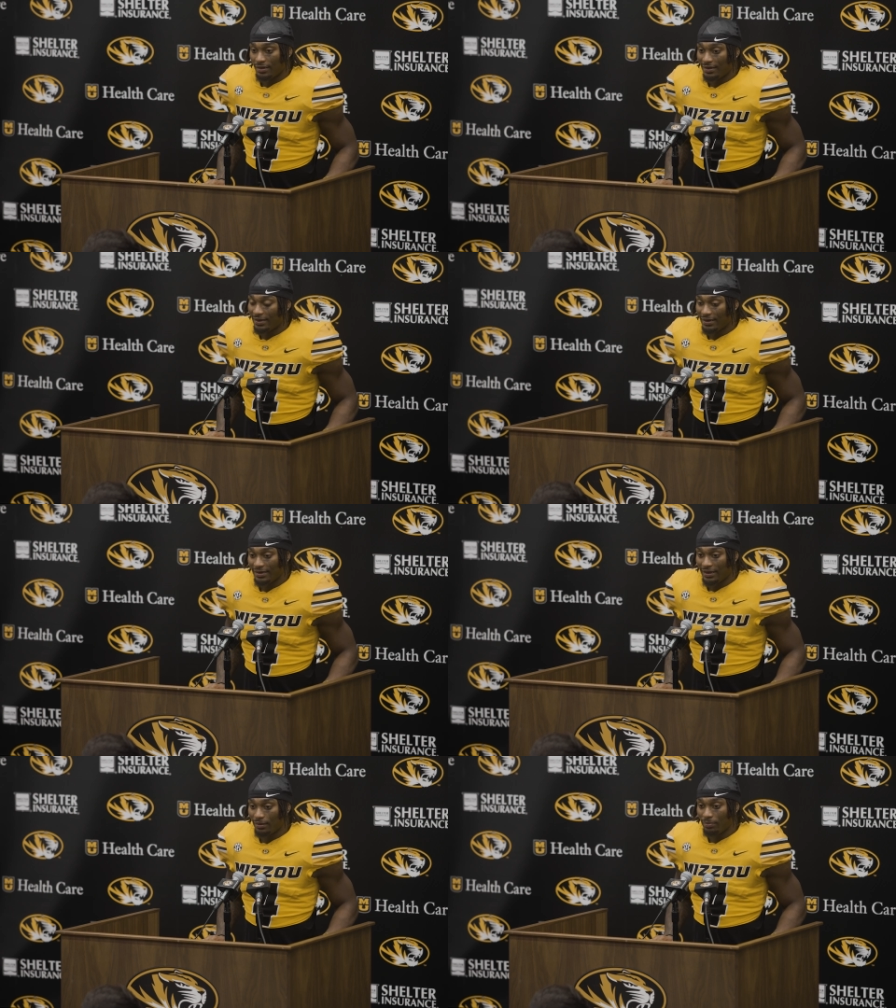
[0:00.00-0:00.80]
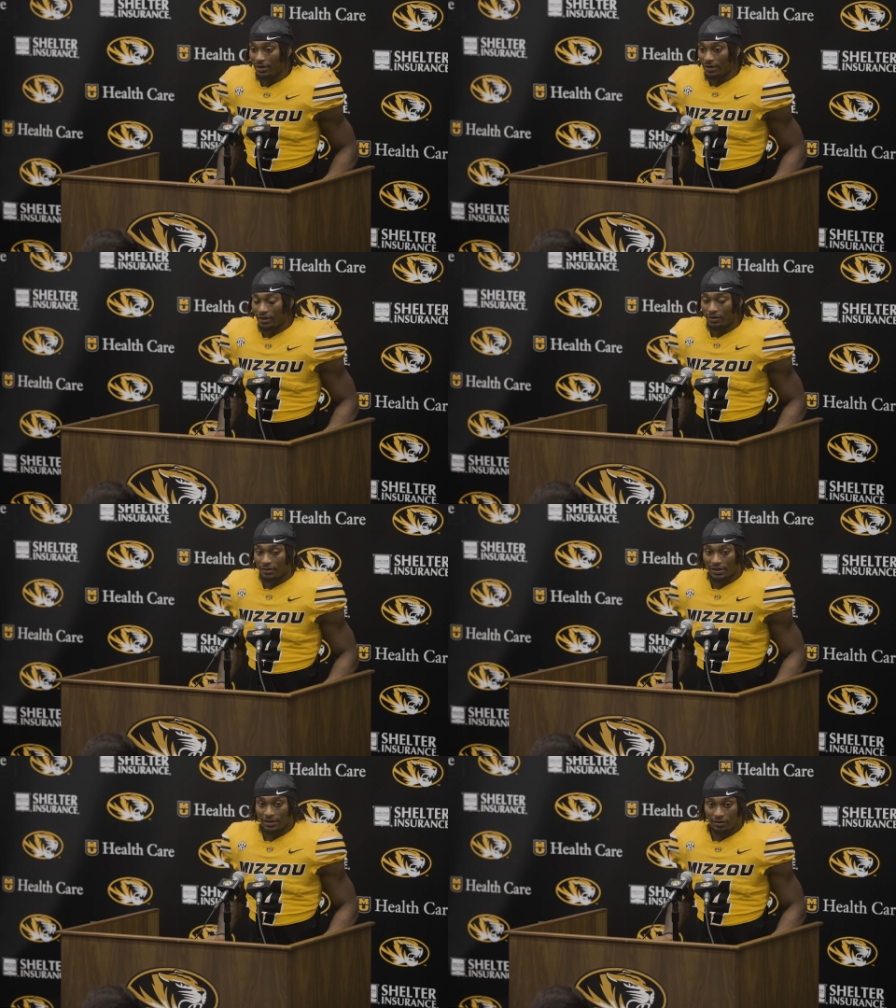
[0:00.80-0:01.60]
and him being a good,
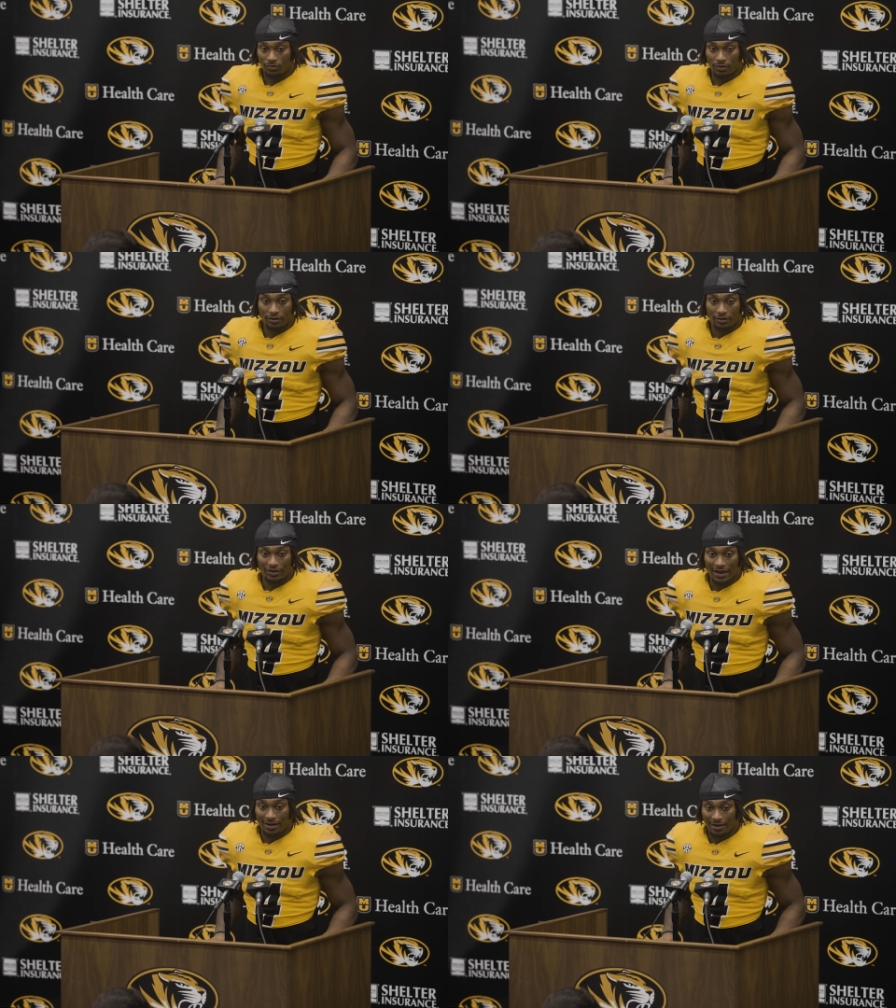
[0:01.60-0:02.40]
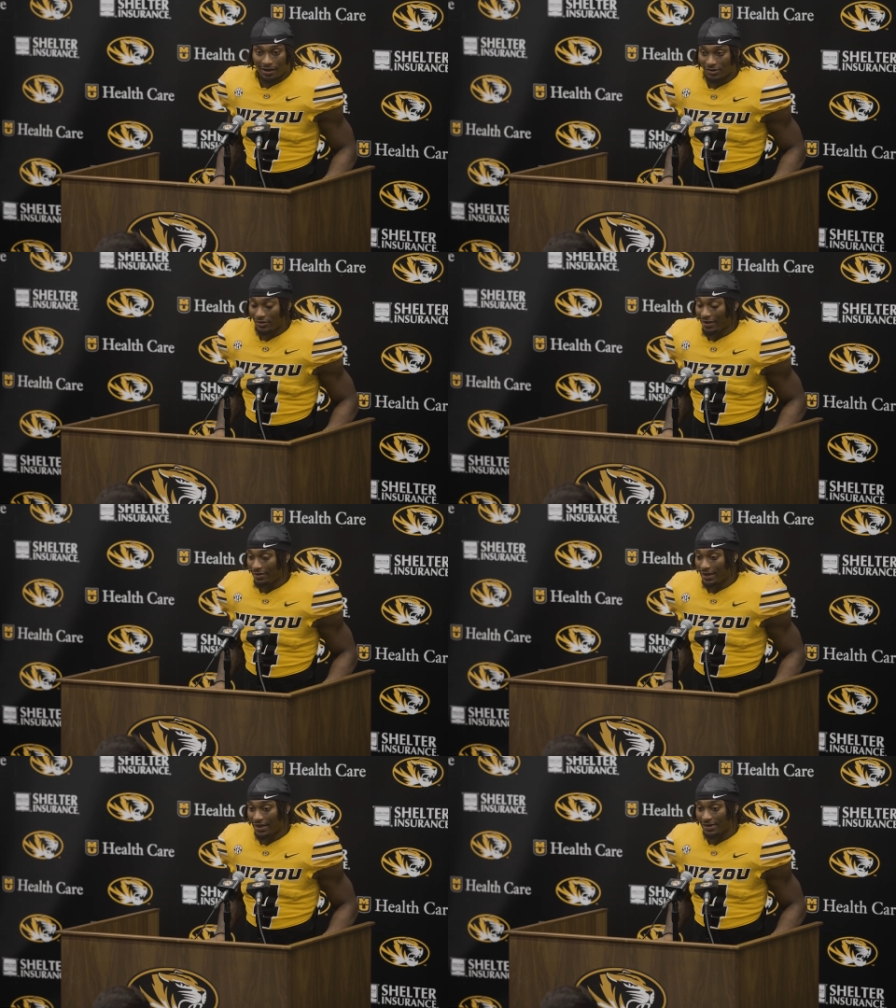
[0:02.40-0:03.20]
such a good runner, you got to also have
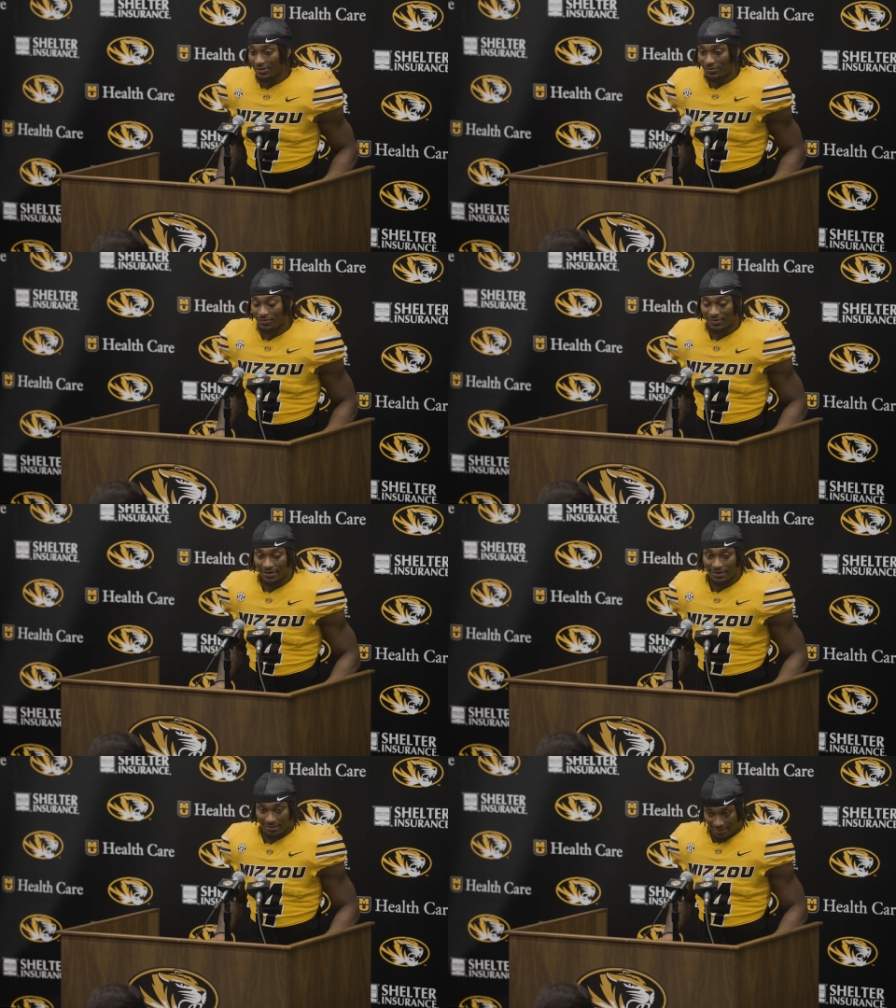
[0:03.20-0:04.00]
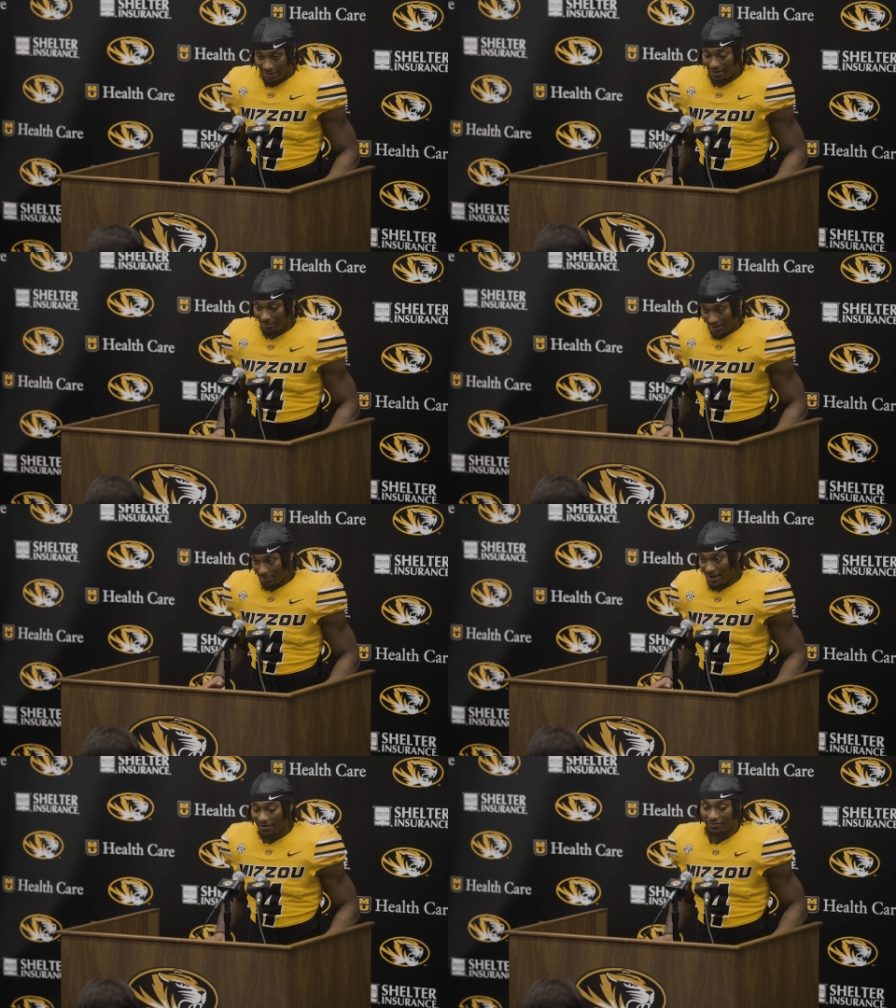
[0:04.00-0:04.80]
your eyes on in the, in the
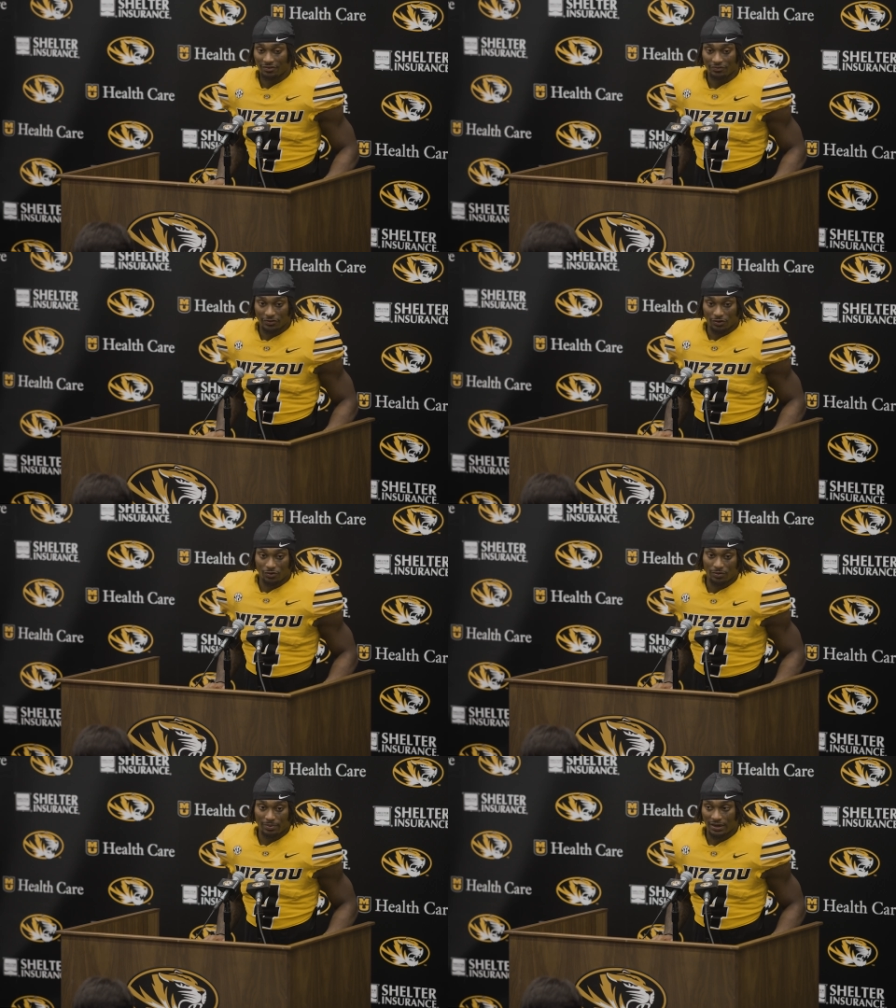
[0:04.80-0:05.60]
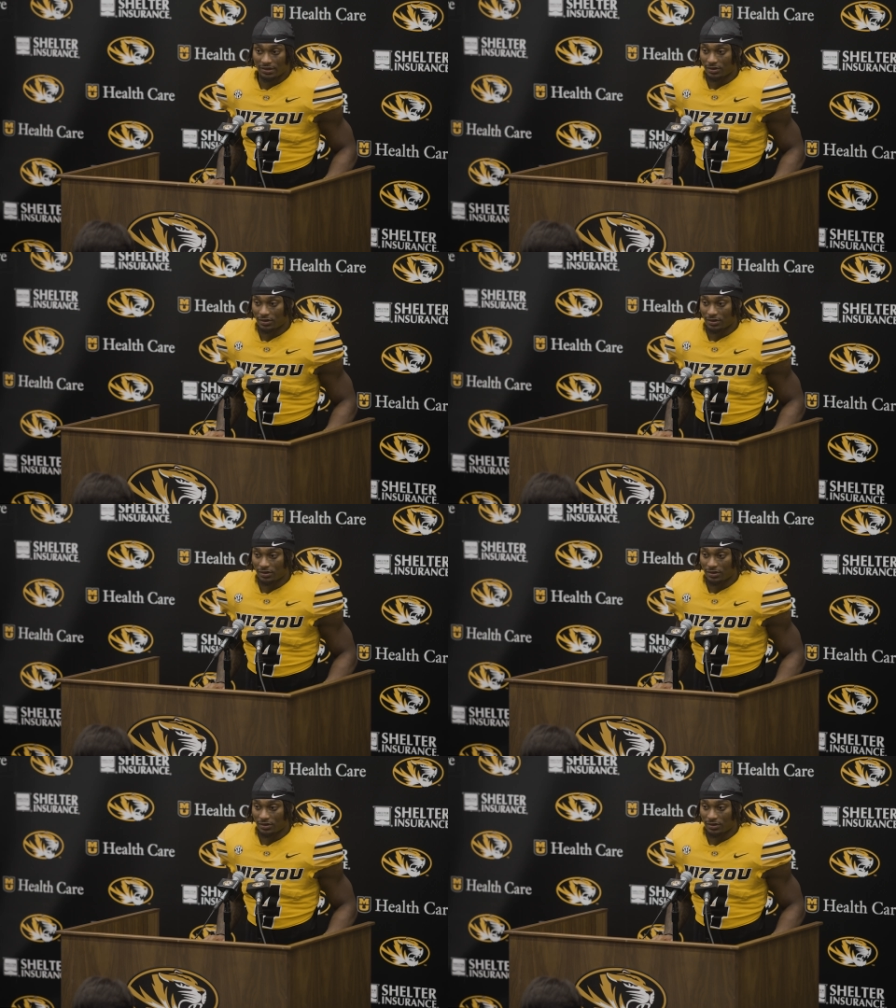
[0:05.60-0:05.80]
backfield for the quarterback.